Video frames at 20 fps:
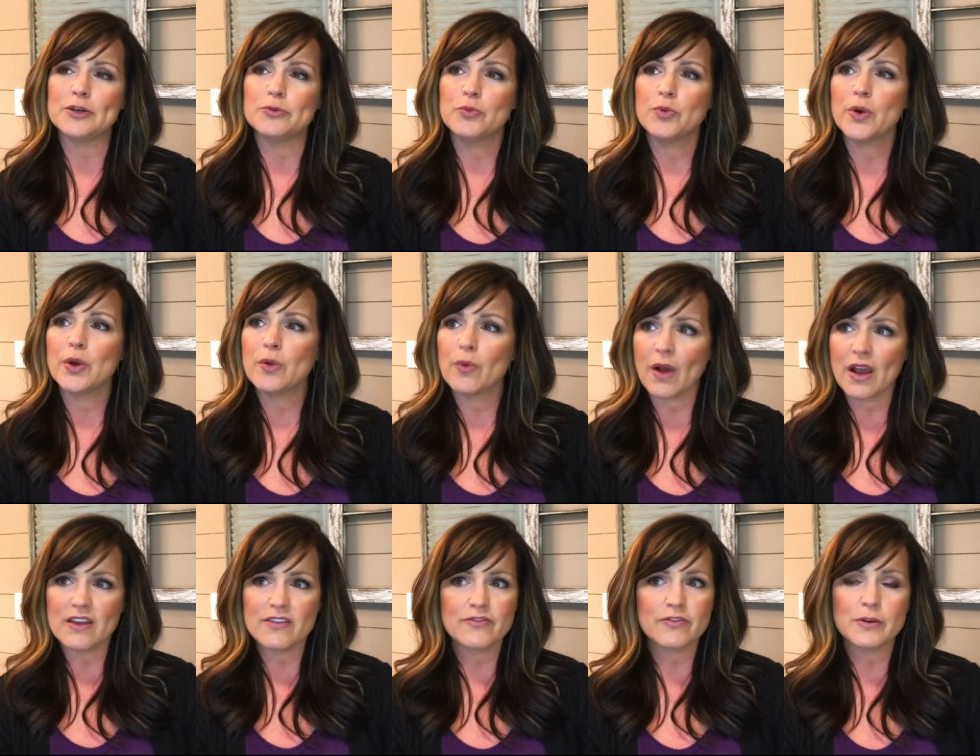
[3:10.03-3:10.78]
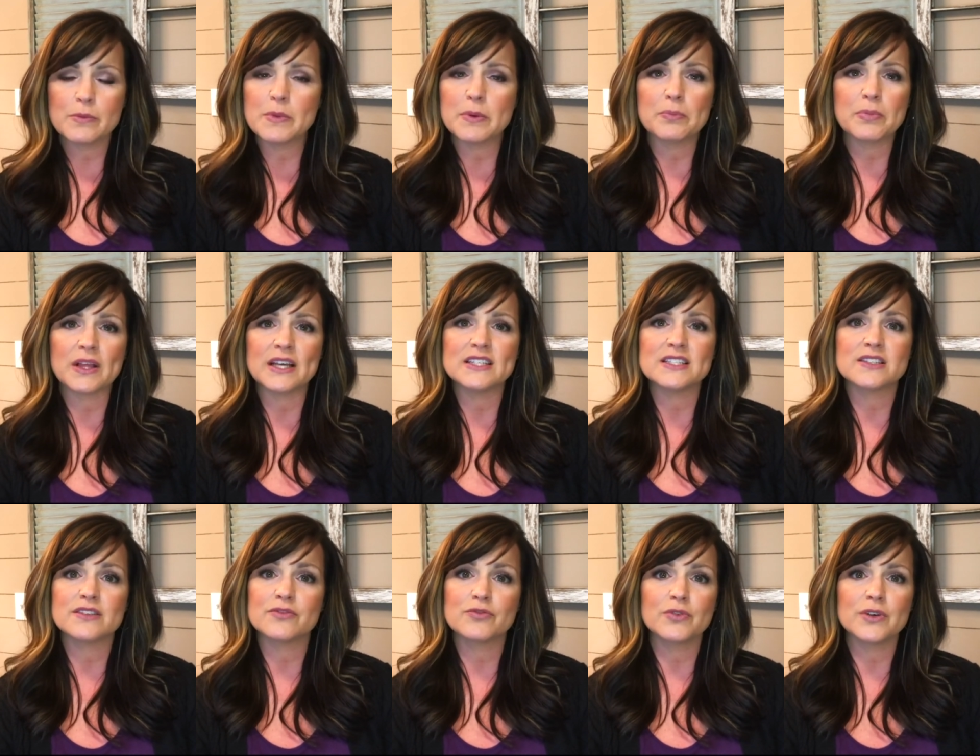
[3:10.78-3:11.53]
We write from a
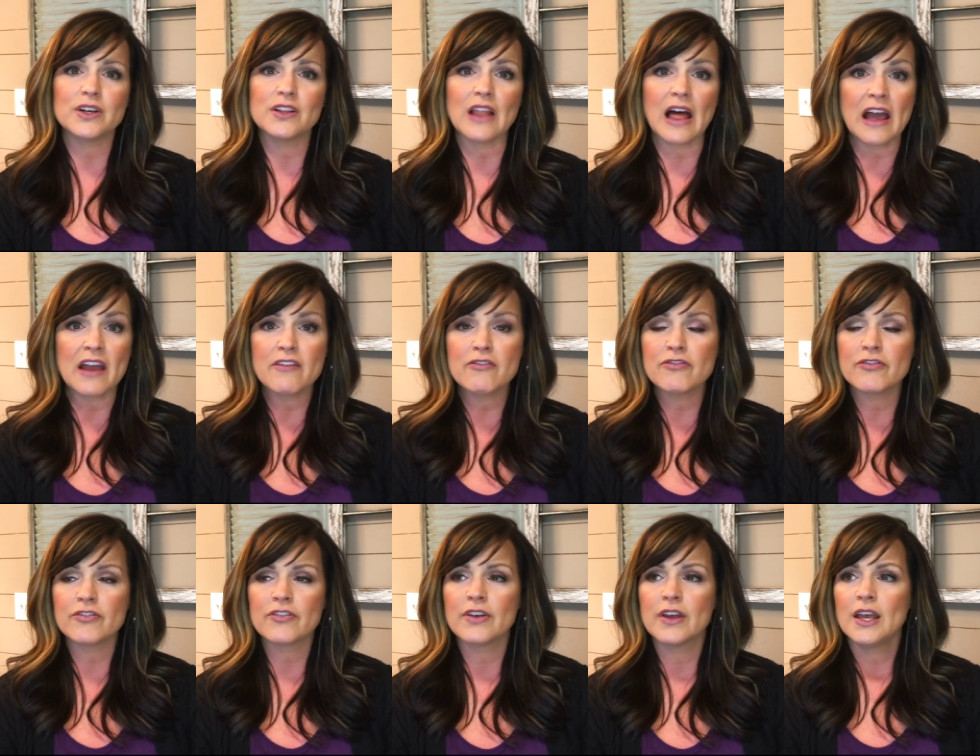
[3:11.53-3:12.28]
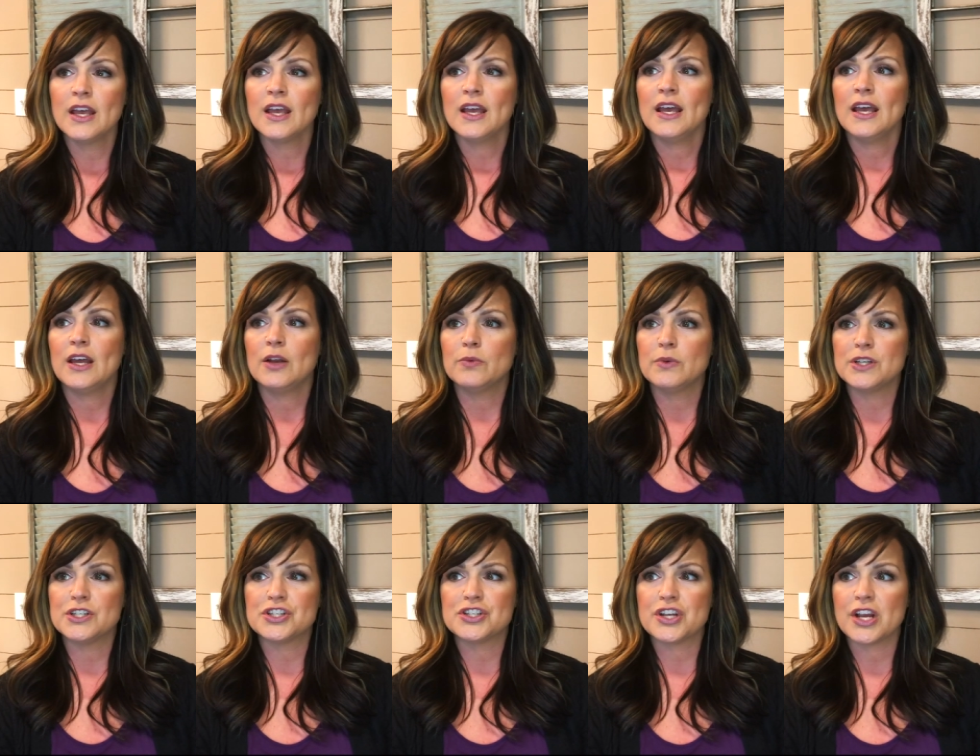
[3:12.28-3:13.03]
place of real life and
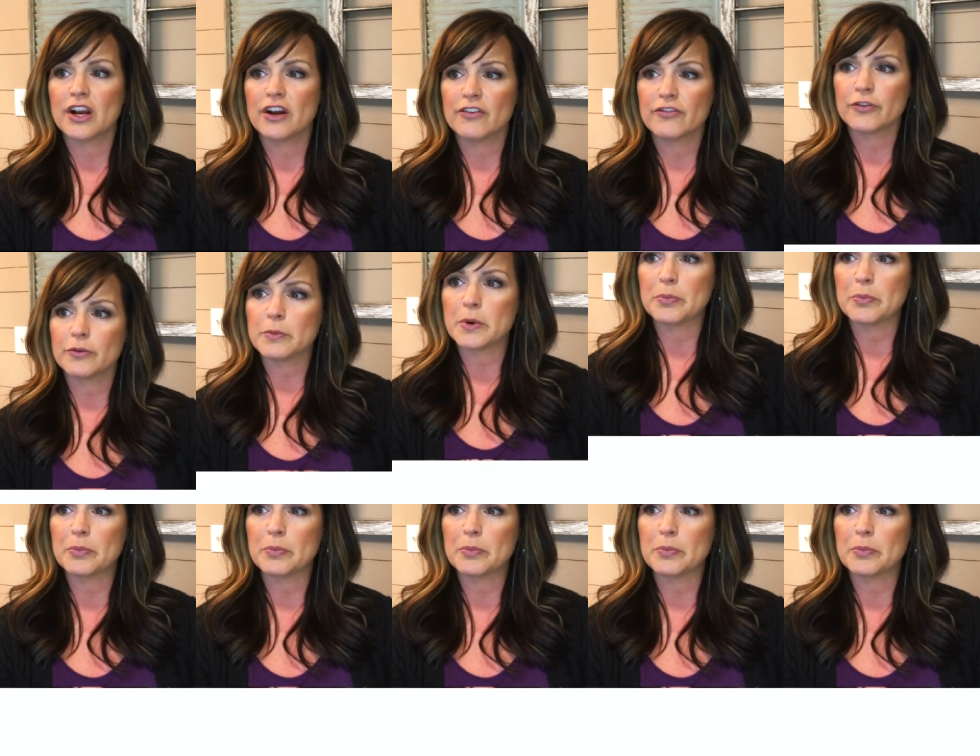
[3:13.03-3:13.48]
we share from